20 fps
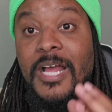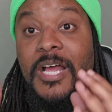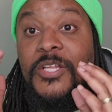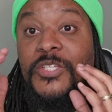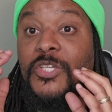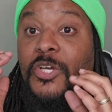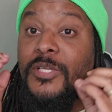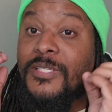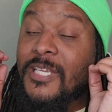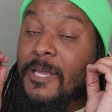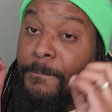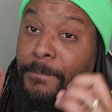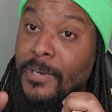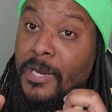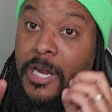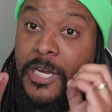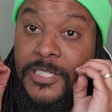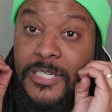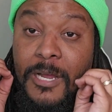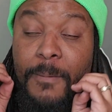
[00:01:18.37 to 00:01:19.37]
So some
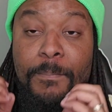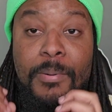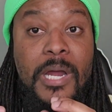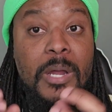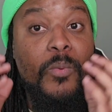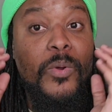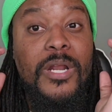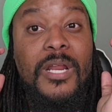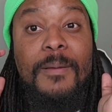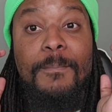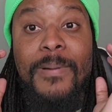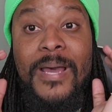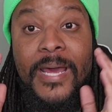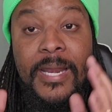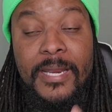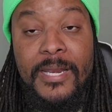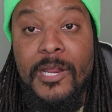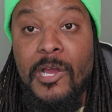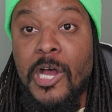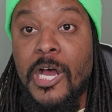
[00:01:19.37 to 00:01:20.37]
people are to a point where they're
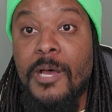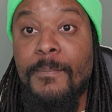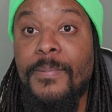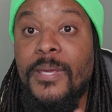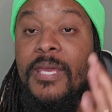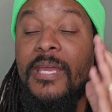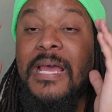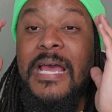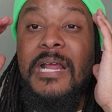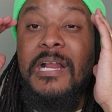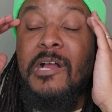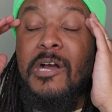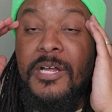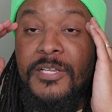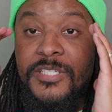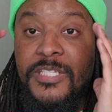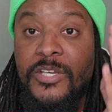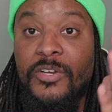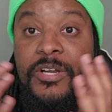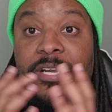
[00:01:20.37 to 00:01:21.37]
abandoning the hobby and
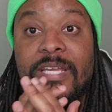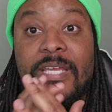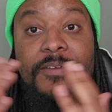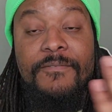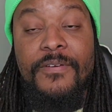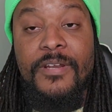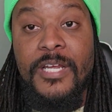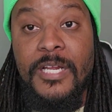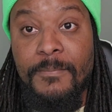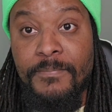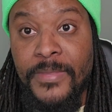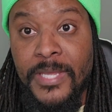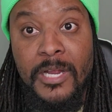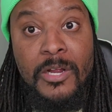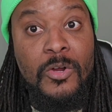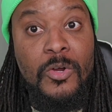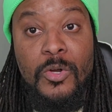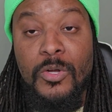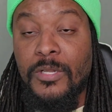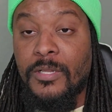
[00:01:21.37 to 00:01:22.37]
considering giving up their
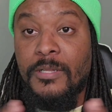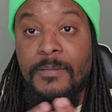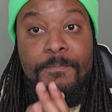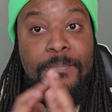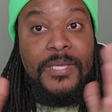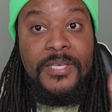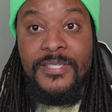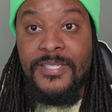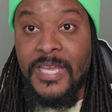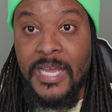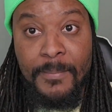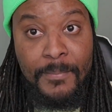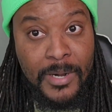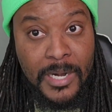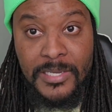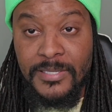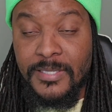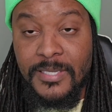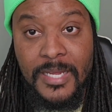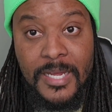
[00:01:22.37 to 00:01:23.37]
whole
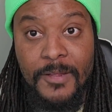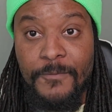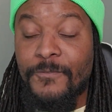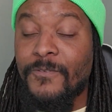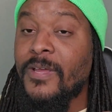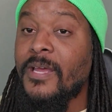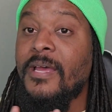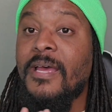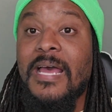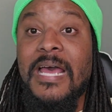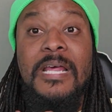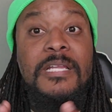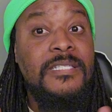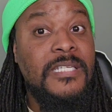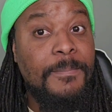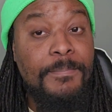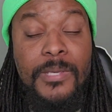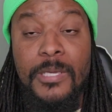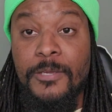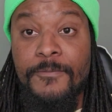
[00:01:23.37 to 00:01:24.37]
PCMR stuff, and
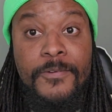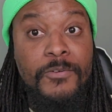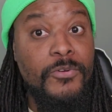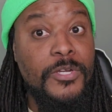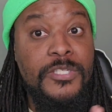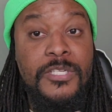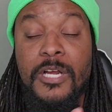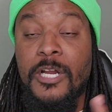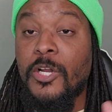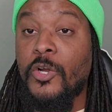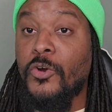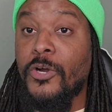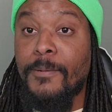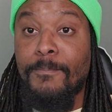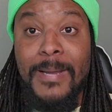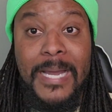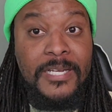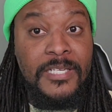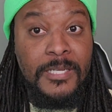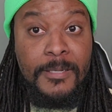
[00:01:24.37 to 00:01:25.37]
some people even resorted going
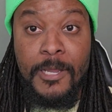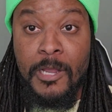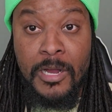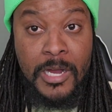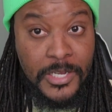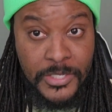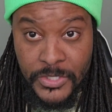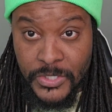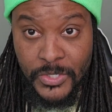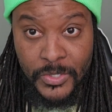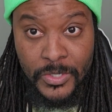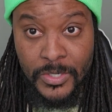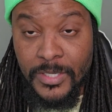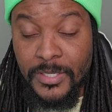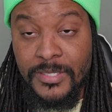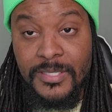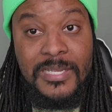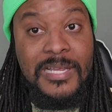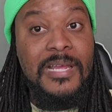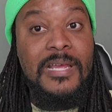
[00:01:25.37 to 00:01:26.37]
back to
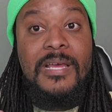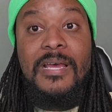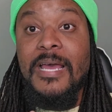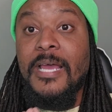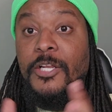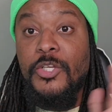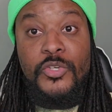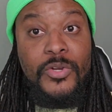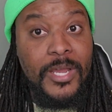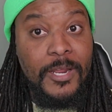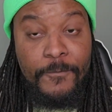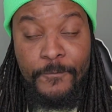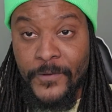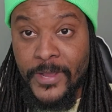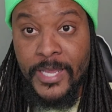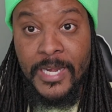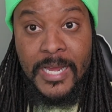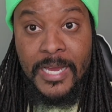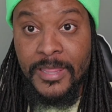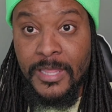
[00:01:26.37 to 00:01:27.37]
consoles and try and
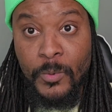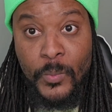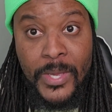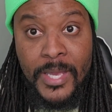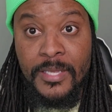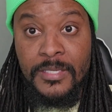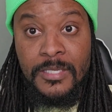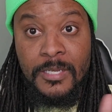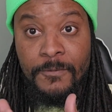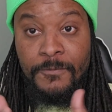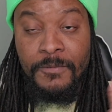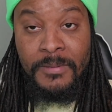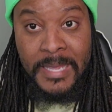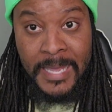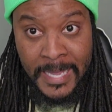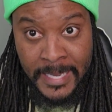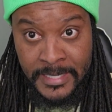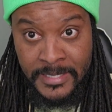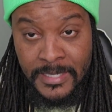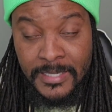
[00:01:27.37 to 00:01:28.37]
find other ways of
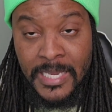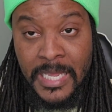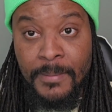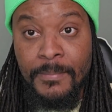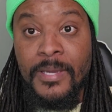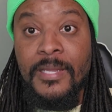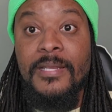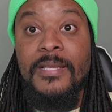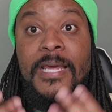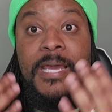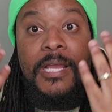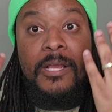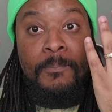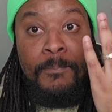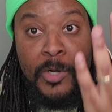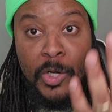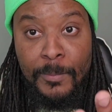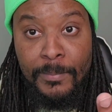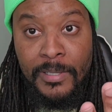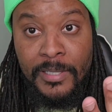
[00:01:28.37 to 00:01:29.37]
entertainment like
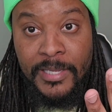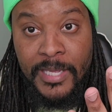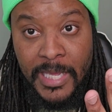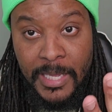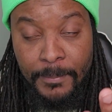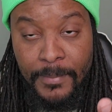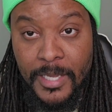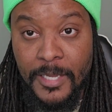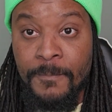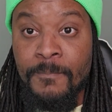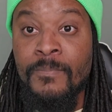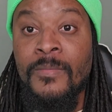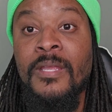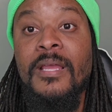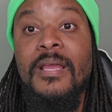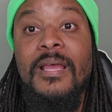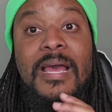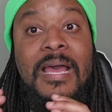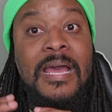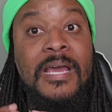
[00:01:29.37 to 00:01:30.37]
mobile gaming.
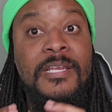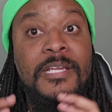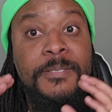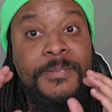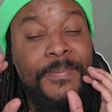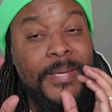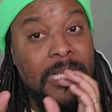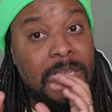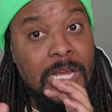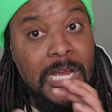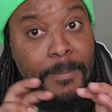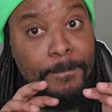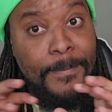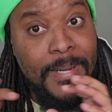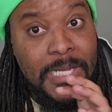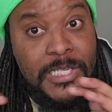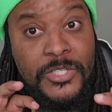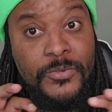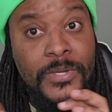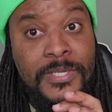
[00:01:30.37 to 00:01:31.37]
And there's been a lot of
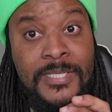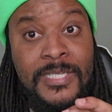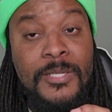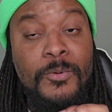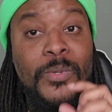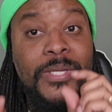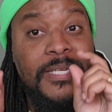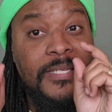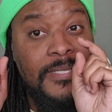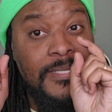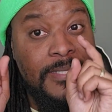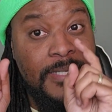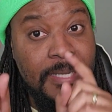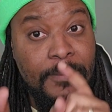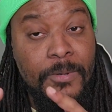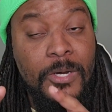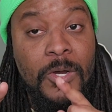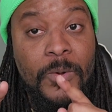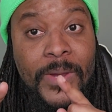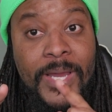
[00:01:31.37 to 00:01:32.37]
buzz recently with the
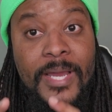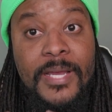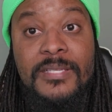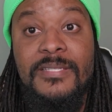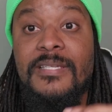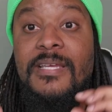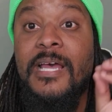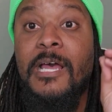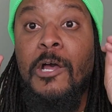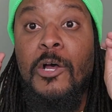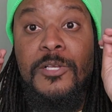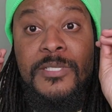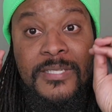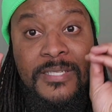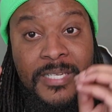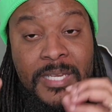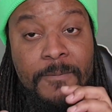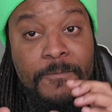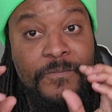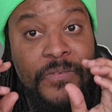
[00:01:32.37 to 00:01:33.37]
SteamOS, how
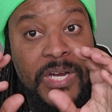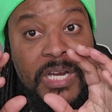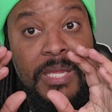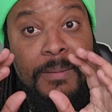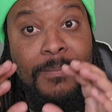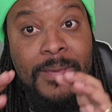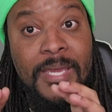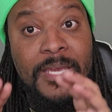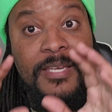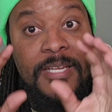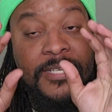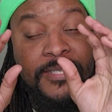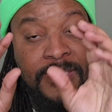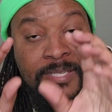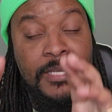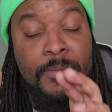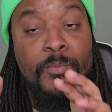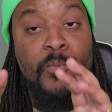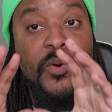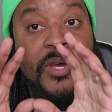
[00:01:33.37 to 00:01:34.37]
Steam finally made their
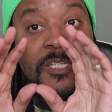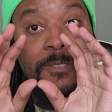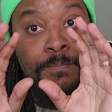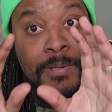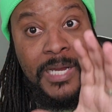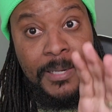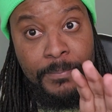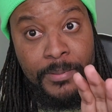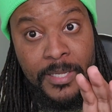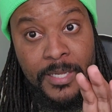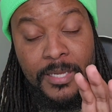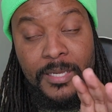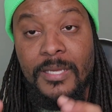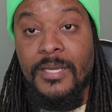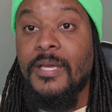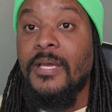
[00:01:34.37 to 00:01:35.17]
SteamOS public,